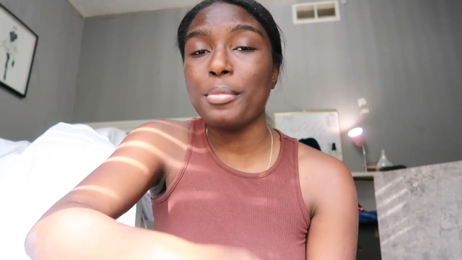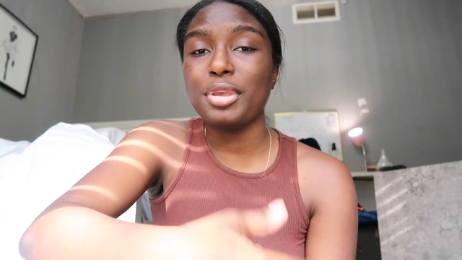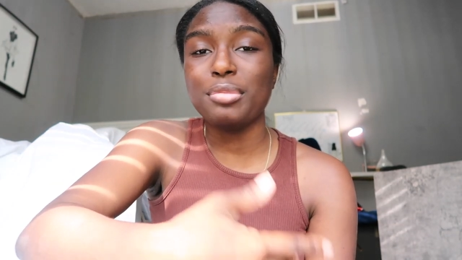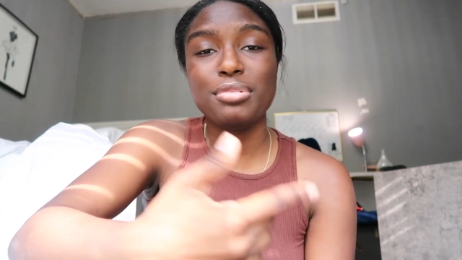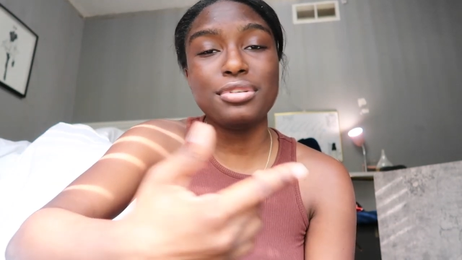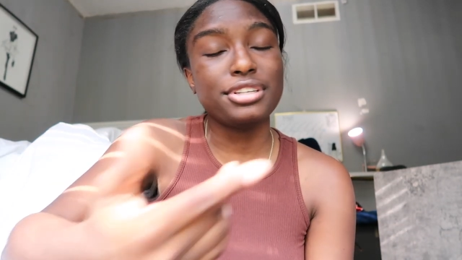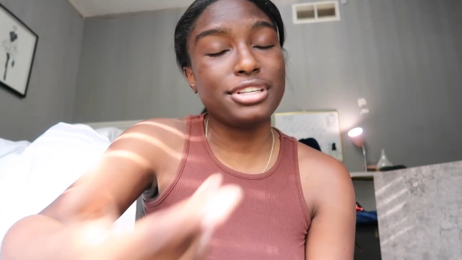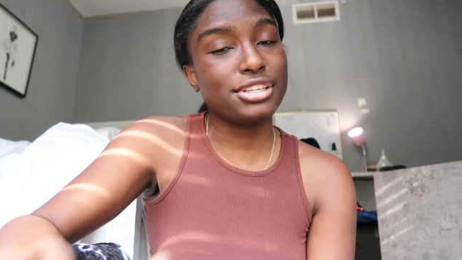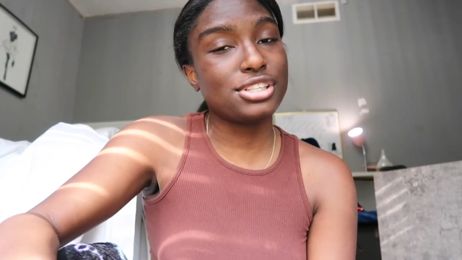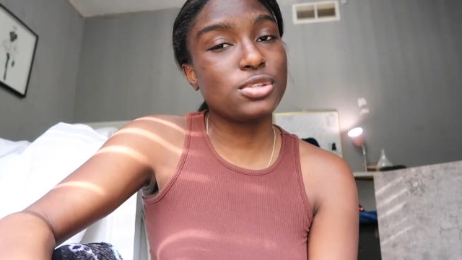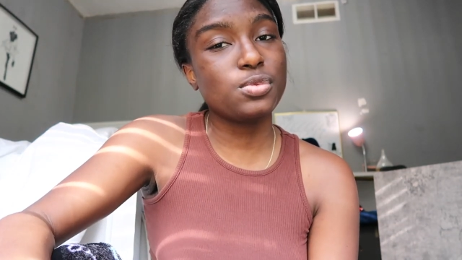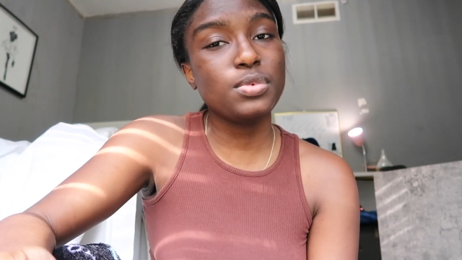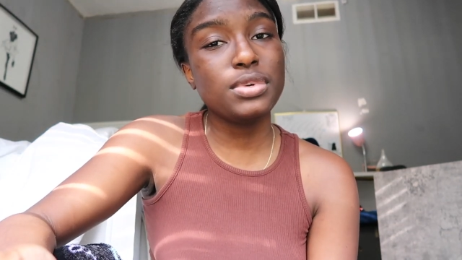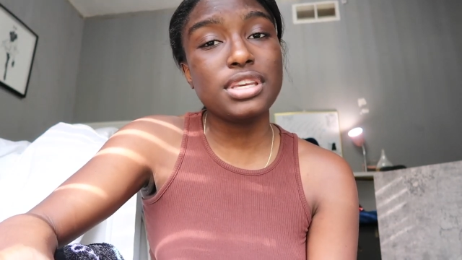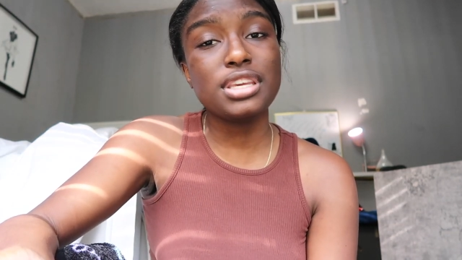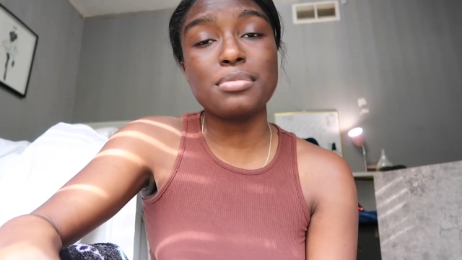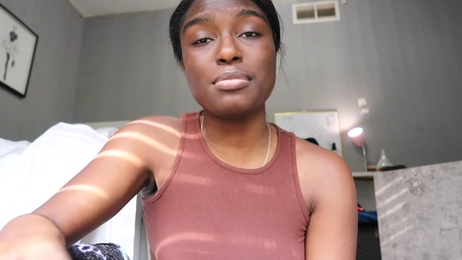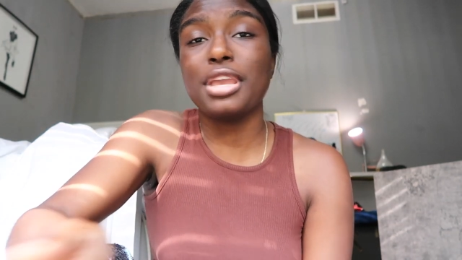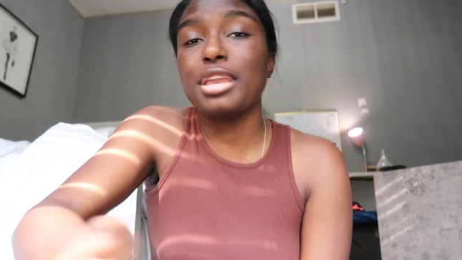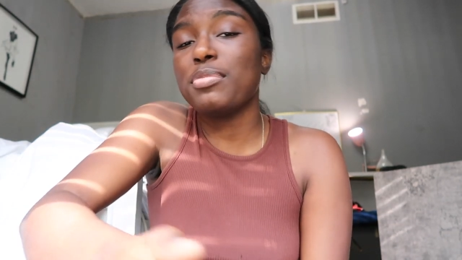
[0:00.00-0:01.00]
Maybe next
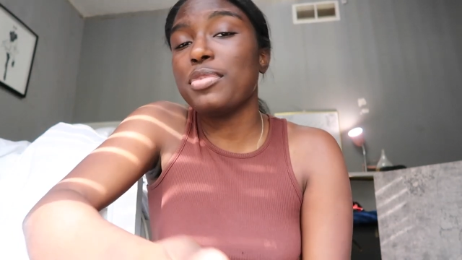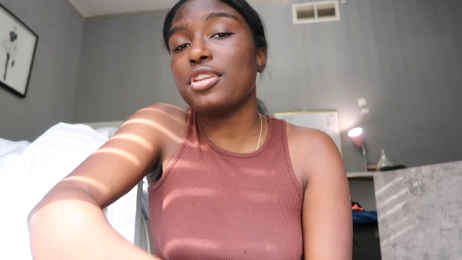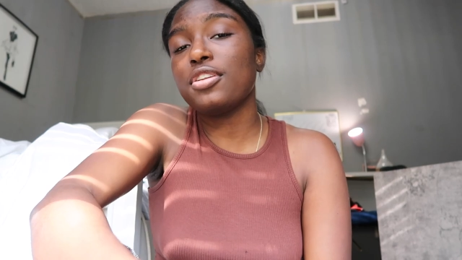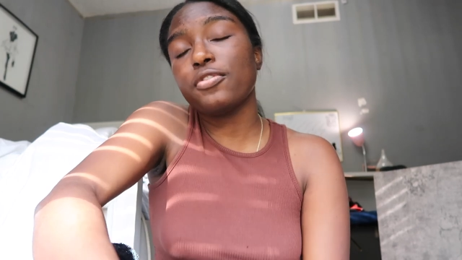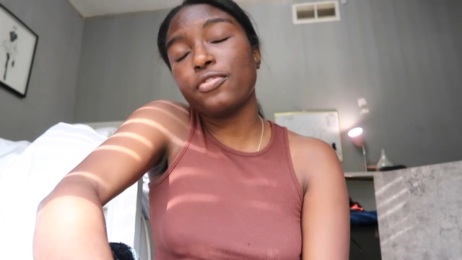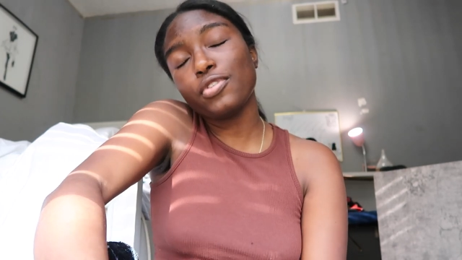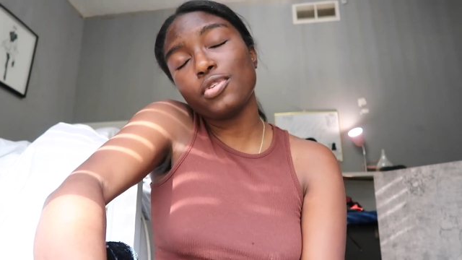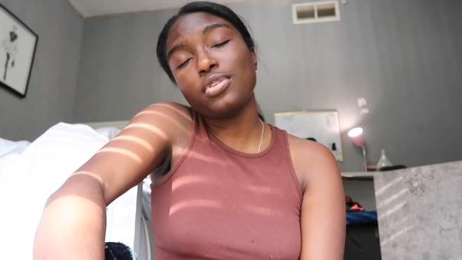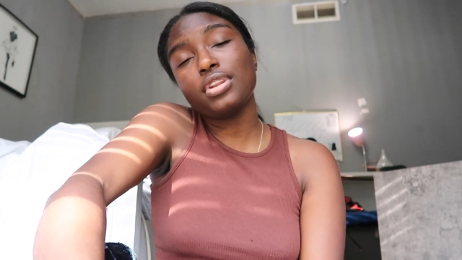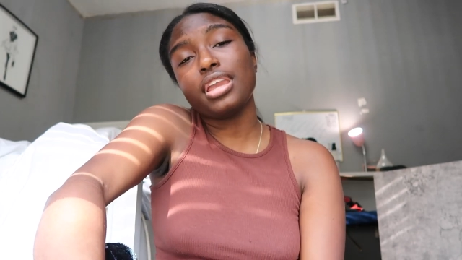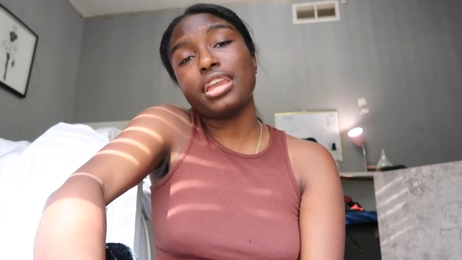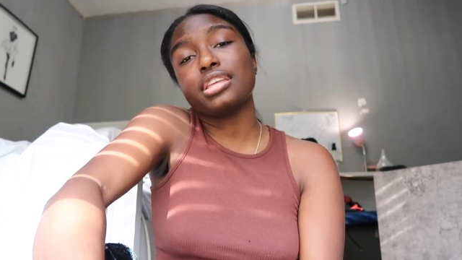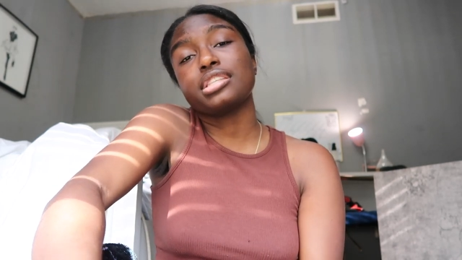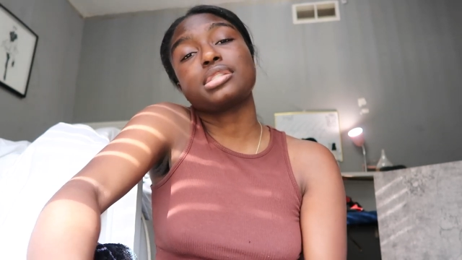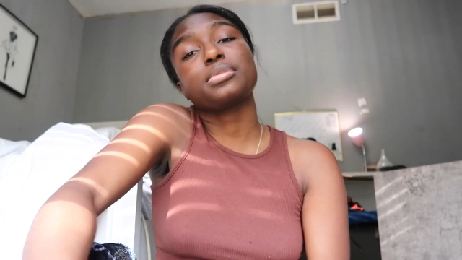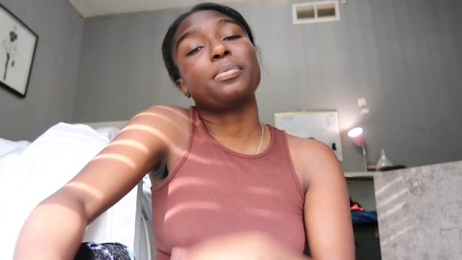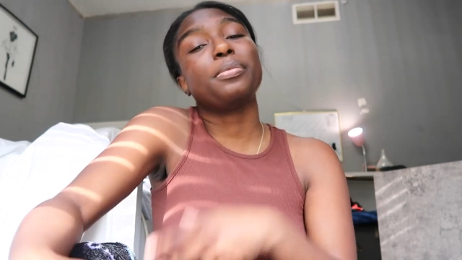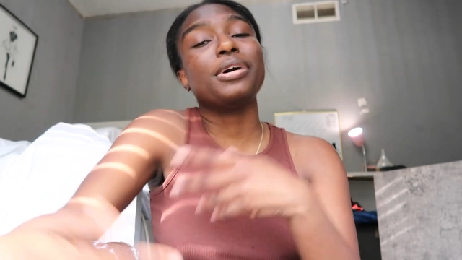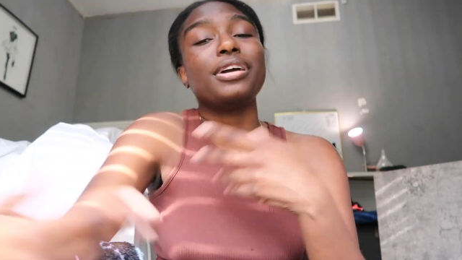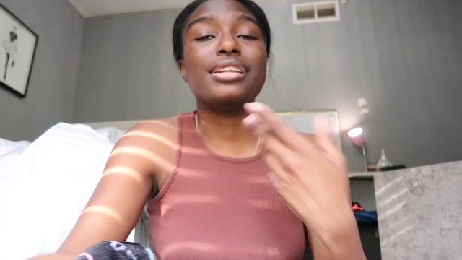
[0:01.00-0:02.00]
week, maybe in a few
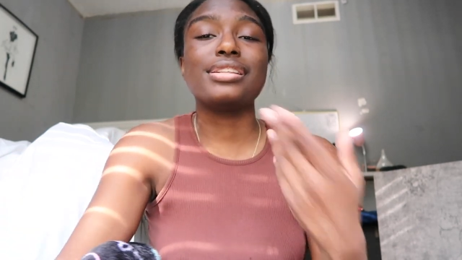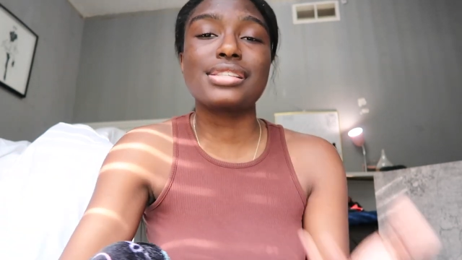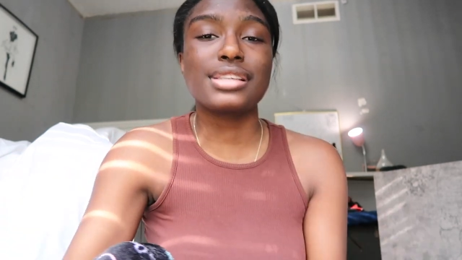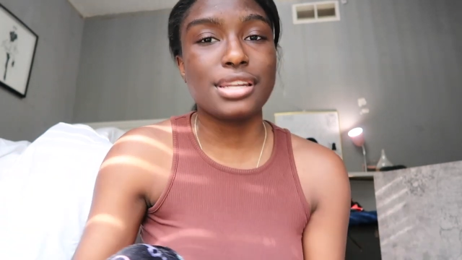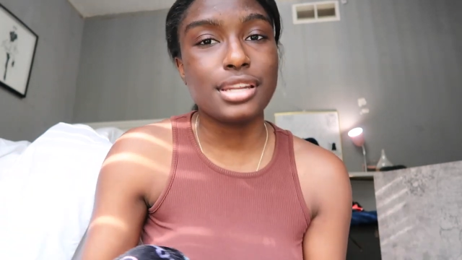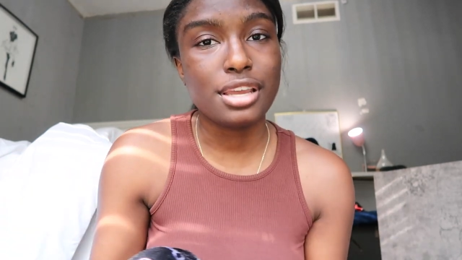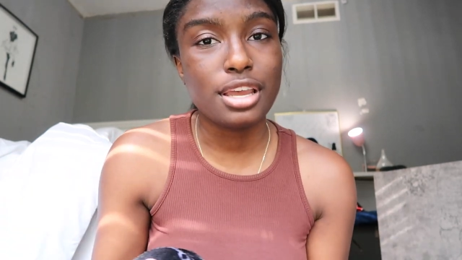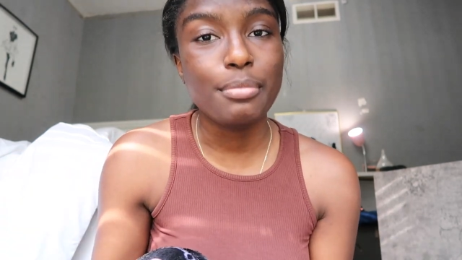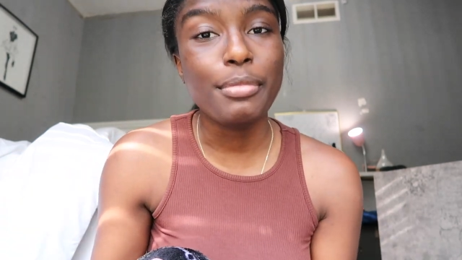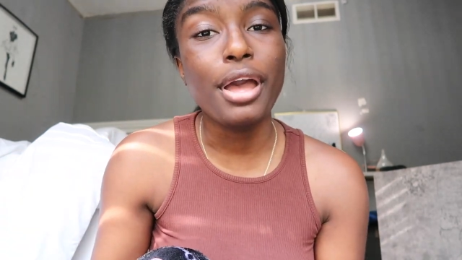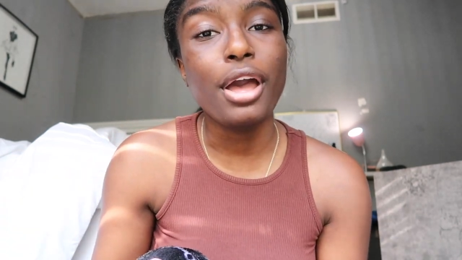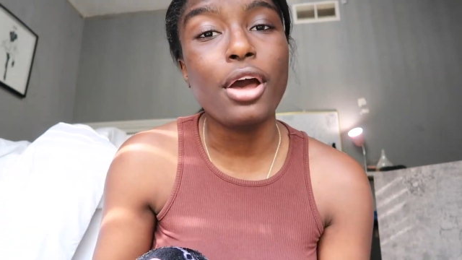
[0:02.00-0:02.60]
days, but it's gonna come